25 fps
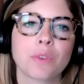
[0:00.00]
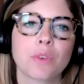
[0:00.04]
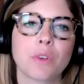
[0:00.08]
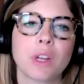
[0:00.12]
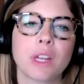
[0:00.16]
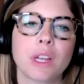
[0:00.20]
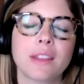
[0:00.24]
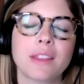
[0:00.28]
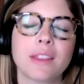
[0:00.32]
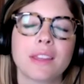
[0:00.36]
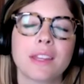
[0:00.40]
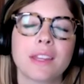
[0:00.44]

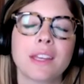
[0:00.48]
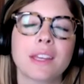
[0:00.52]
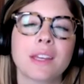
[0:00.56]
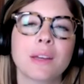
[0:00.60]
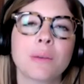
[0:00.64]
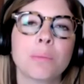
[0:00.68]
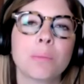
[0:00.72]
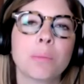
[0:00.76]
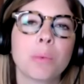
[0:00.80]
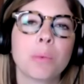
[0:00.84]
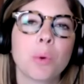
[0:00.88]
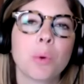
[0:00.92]
right? The
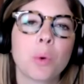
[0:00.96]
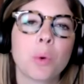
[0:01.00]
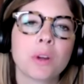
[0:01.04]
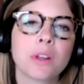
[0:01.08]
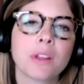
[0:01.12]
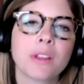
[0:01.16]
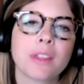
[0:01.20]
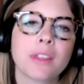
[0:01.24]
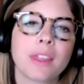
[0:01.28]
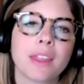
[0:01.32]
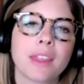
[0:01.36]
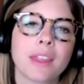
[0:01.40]

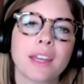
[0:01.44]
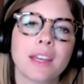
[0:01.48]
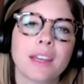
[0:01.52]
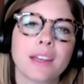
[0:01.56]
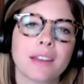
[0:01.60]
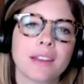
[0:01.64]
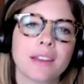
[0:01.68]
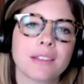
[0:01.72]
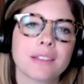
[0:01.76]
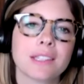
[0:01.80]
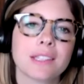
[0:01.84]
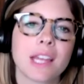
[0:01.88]
important
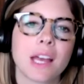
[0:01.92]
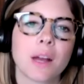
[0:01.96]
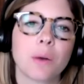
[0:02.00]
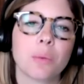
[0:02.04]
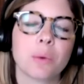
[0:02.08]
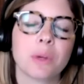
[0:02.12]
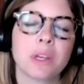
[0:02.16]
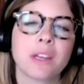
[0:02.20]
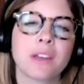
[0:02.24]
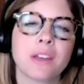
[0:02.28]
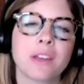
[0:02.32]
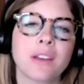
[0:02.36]
thing is that
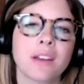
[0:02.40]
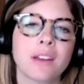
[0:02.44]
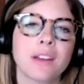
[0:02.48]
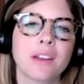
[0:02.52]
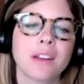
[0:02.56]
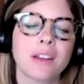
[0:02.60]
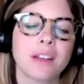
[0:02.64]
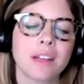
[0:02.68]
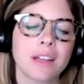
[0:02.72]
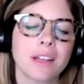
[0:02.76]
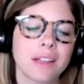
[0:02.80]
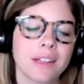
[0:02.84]
we
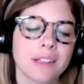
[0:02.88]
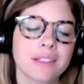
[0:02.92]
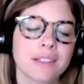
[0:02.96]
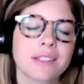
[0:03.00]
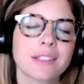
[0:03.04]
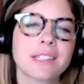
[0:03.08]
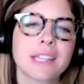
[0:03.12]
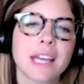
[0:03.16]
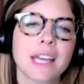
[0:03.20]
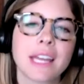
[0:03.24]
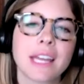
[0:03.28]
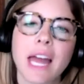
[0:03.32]

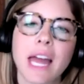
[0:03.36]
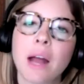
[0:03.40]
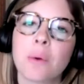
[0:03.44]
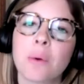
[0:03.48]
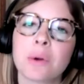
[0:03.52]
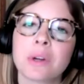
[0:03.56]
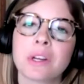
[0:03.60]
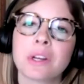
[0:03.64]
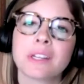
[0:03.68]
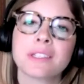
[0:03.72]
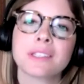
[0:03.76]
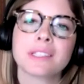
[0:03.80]
set
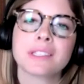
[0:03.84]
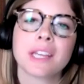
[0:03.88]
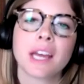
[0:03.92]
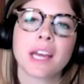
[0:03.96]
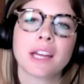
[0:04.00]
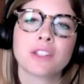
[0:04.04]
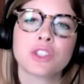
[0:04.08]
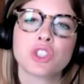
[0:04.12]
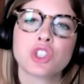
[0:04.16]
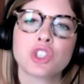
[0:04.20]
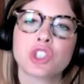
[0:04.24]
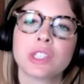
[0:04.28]
our
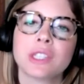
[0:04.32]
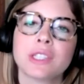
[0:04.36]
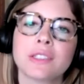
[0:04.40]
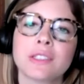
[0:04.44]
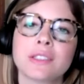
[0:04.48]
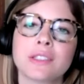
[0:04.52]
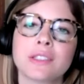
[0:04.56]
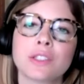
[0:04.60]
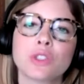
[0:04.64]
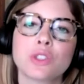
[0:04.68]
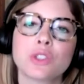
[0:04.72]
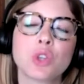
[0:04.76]
intention
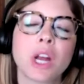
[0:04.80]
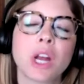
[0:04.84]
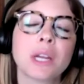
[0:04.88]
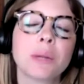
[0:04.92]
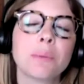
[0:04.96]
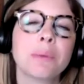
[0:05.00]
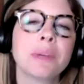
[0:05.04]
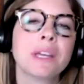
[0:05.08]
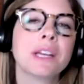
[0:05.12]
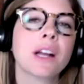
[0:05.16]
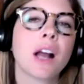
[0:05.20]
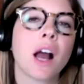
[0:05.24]
to try
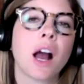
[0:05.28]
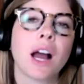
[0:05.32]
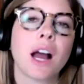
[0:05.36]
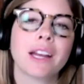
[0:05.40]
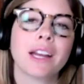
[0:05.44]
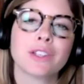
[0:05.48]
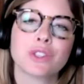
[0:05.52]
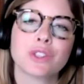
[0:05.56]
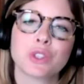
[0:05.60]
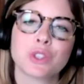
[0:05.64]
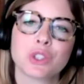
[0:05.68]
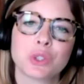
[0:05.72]
to be
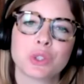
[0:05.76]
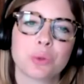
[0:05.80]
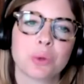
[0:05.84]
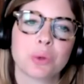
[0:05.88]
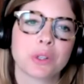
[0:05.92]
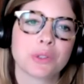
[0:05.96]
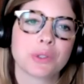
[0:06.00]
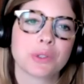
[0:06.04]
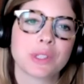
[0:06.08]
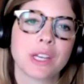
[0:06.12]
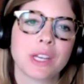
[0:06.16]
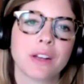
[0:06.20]
kinder to
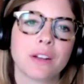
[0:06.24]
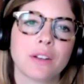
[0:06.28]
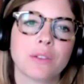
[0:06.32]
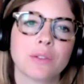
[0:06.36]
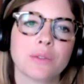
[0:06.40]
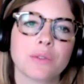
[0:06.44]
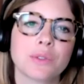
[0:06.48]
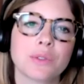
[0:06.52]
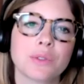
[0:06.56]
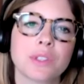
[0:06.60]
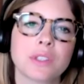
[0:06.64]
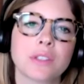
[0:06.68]

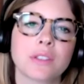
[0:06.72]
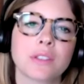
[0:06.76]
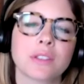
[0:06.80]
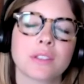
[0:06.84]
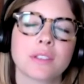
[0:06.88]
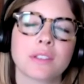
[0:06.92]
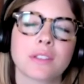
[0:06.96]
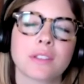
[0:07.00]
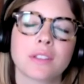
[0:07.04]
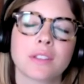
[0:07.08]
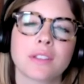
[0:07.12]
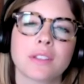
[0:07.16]
ourselves.
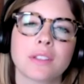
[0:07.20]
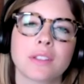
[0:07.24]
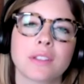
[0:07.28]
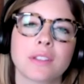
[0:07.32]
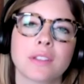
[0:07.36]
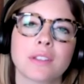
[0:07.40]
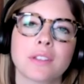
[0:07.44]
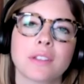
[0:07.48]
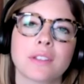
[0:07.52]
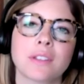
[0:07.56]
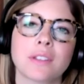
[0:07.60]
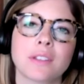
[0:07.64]

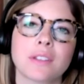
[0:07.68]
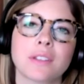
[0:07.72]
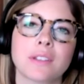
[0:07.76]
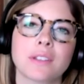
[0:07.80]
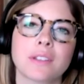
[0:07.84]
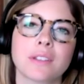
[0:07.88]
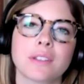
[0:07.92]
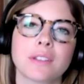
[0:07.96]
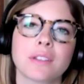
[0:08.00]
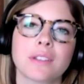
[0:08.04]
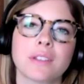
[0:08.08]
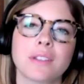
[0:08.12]

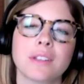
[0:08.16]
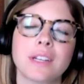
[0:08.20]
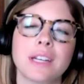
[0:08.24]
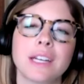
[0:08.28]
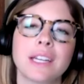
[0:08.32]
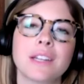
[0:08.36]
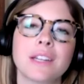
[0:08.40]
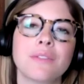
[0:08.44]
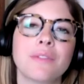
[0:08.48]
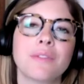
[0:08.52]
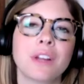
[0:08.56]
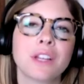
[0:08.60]

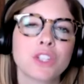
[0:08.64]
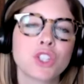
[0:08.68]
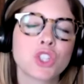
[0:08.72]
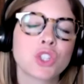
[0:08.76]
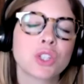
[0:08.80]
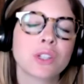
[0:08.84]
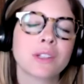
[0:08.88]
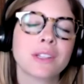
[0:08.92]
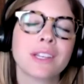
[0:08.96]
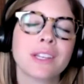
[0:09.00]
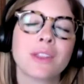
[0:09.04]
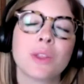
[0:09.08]
And
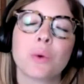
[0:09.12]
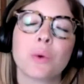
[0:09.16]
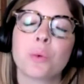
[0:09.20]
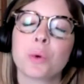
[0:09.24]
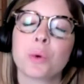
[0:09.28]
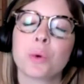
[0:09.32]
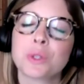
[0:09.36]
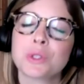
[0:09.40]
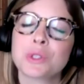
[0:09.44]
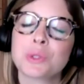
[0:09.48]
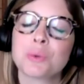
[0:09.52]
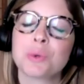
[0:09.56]
eventually the
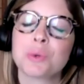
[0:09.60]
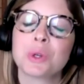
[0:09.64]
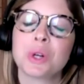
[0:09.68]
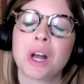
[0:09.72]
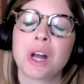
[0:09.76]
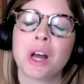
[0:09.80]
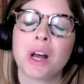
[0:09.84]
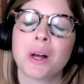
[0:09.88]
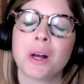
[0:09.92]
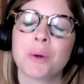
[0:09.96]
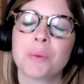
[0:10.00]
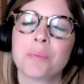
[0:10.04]
words will
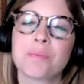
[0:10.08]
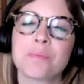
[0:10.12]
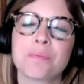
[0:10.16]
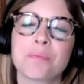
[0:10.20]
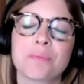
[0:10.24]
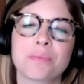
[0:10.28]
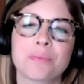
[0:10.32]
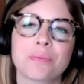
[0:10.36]
come